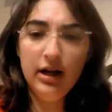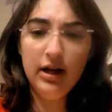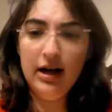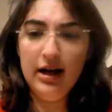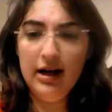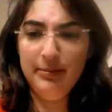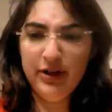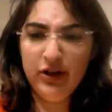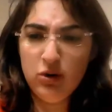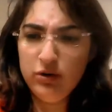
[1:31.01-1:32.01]
but
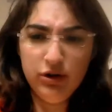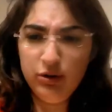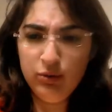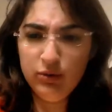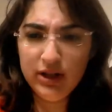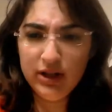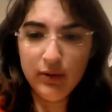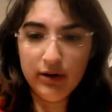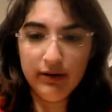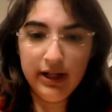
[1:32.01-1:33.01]
no one knew what they
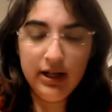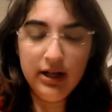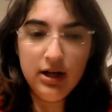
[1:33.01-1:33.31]
were really.